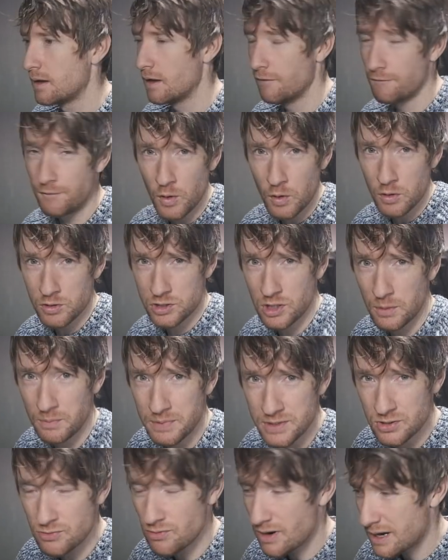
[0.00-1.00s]
And Photoshop
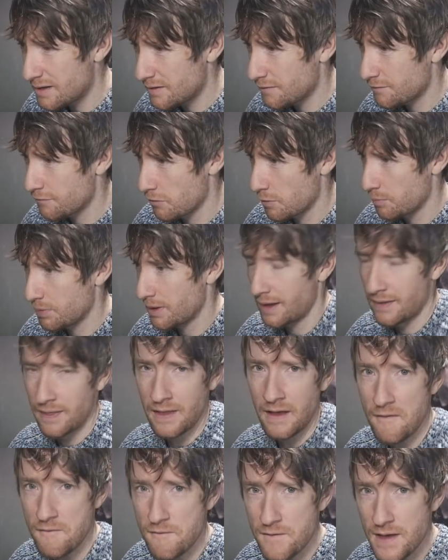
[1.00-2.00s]
is great for applying
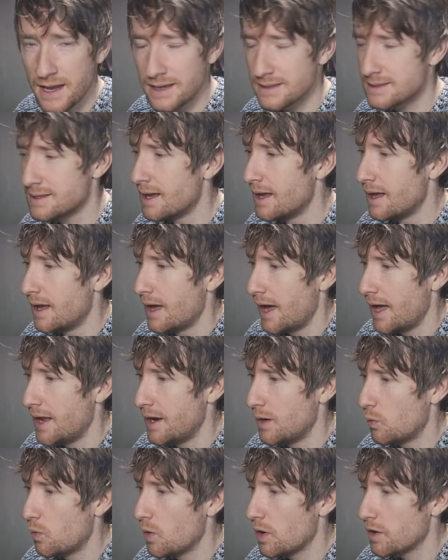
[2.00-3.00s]
that effect, and
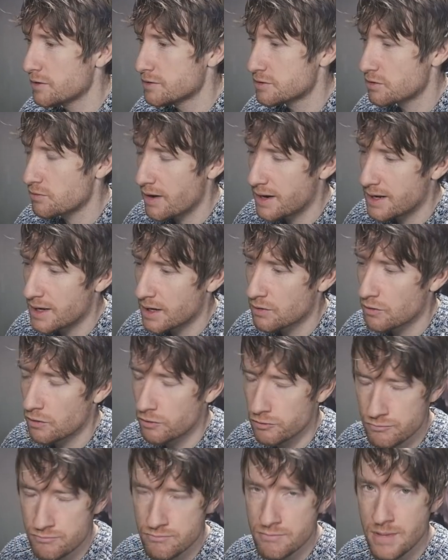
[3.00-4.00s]
it works great
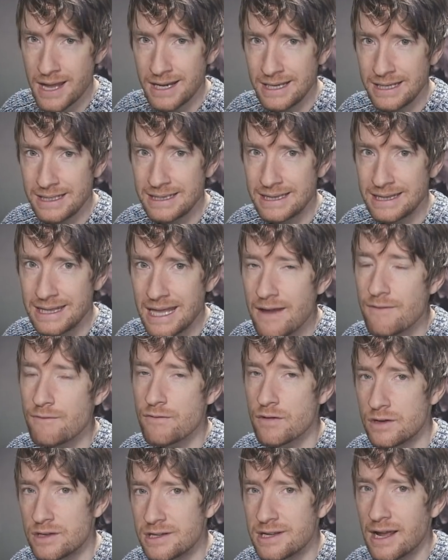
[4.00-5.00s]
across many
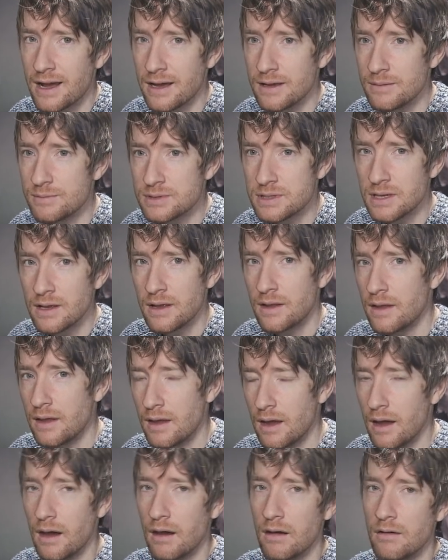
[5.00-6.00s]
different types
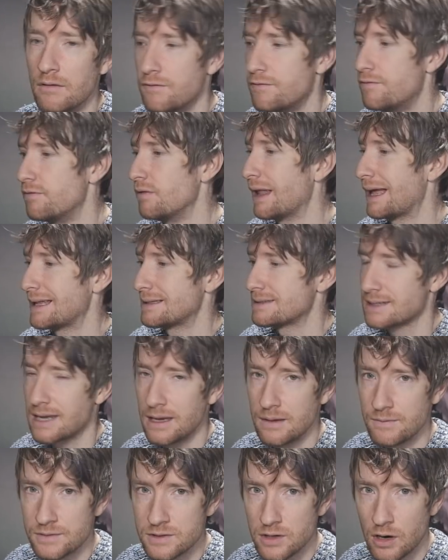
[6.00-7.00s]
of
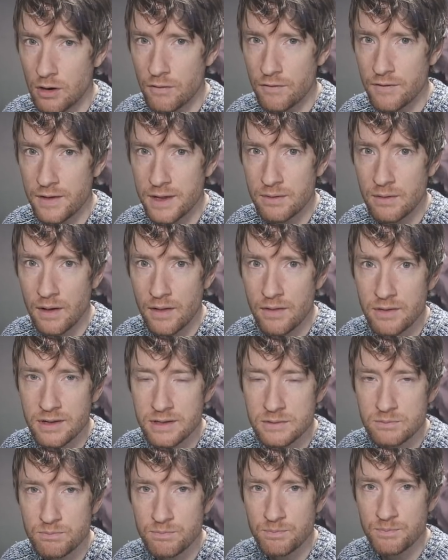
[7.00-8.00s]
landscape photography, whether
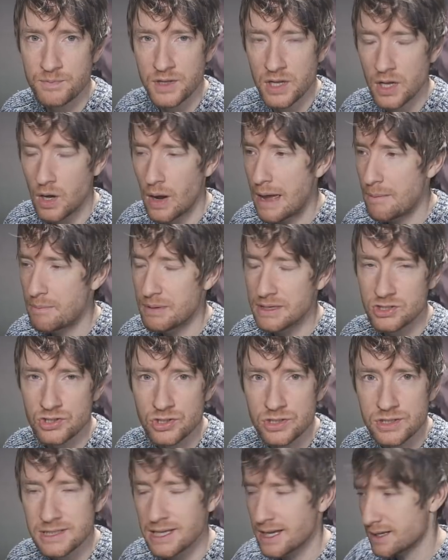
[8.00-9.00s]
it's, you know, epic
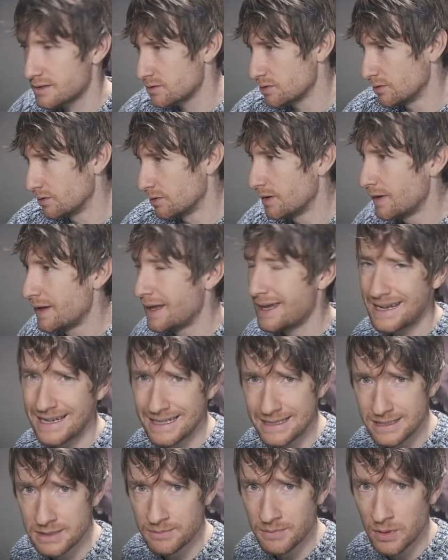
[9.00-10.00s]
sunsets or
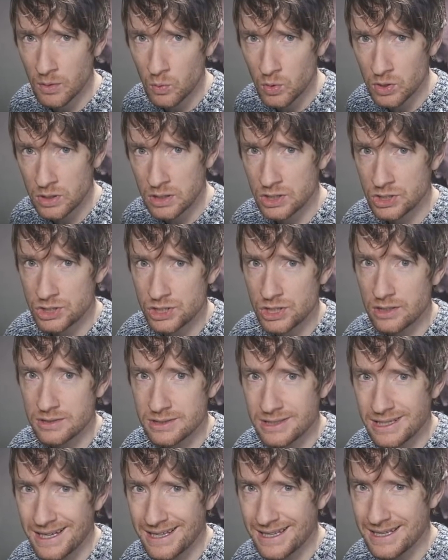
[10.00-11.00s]
intimate woodland
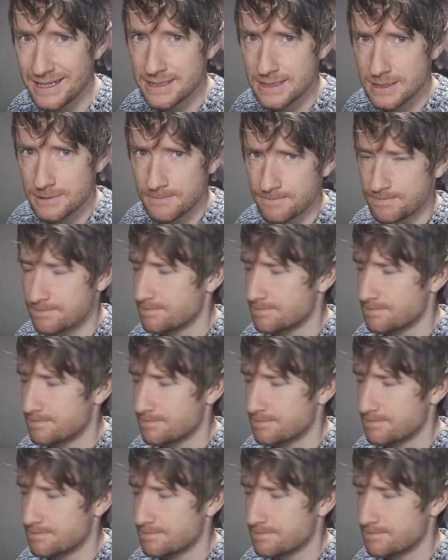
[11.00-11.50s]
shots like this.